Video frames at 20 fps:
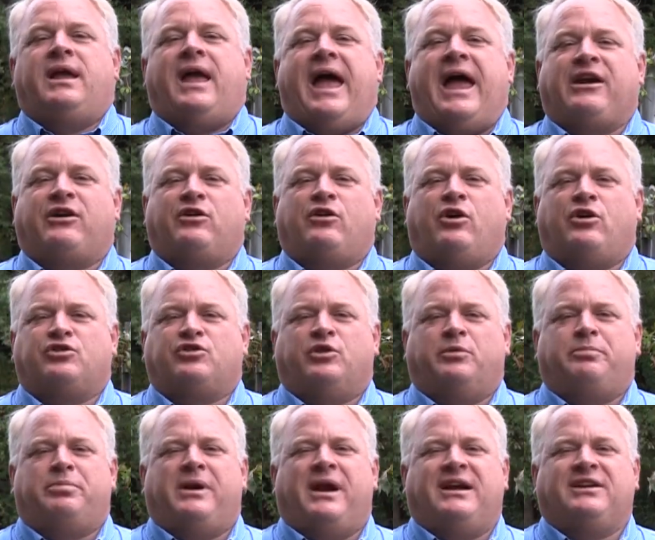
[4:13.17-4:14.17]

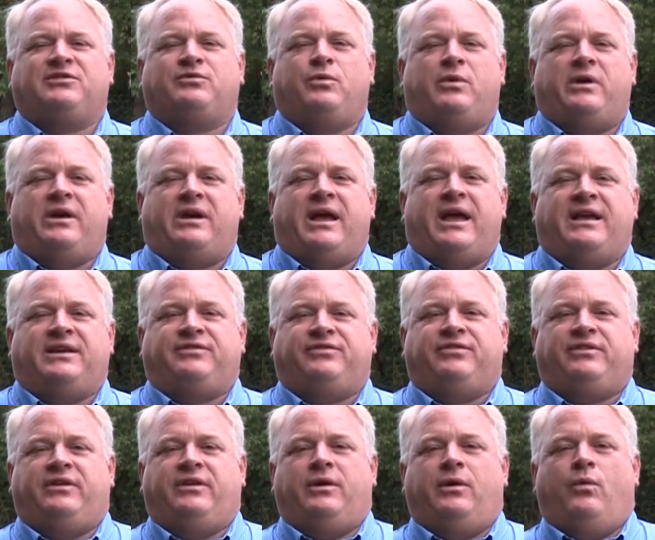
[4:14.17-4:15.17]
agricultural
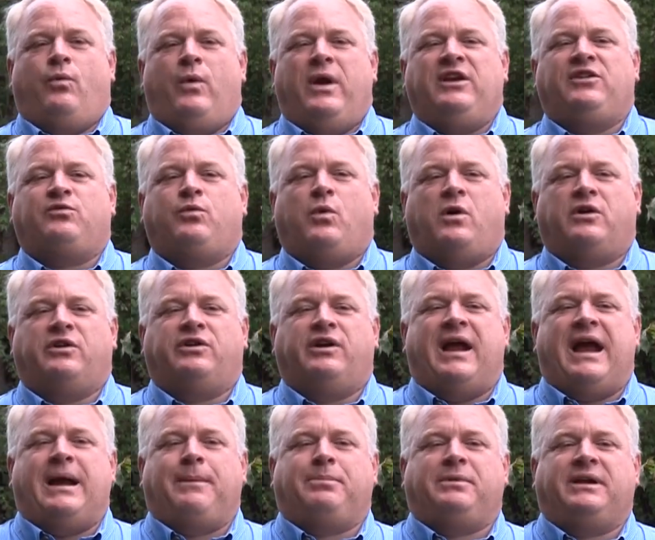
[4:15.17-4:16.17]
processed wastewater
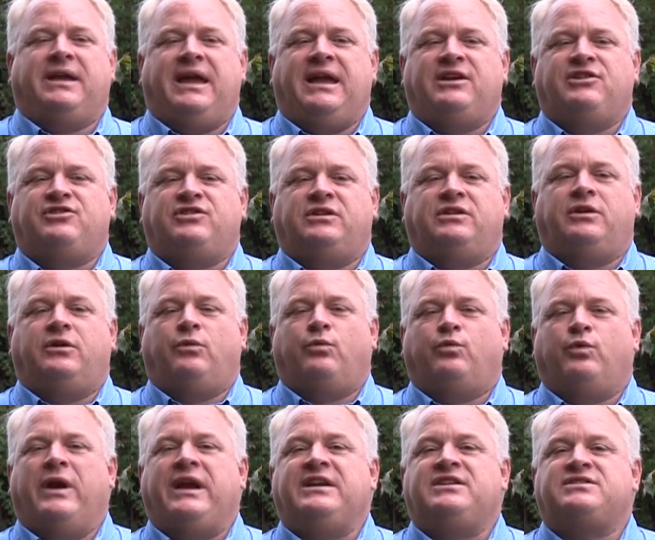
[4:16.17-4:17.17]
application
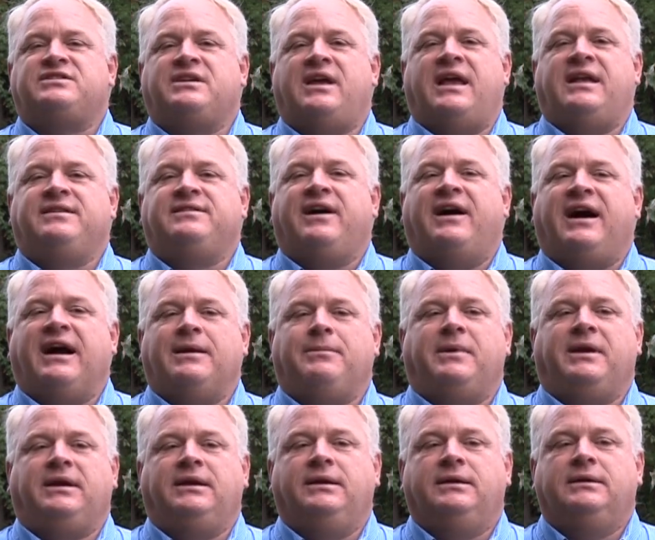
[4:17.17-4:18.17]
rates and
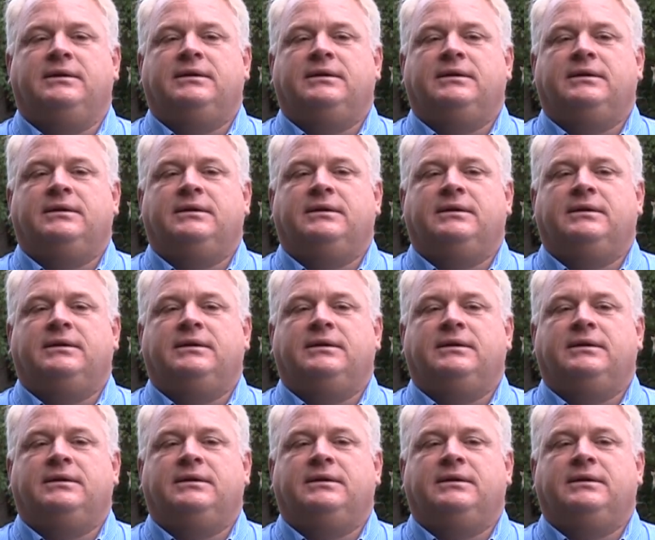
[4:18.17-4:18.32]
timing,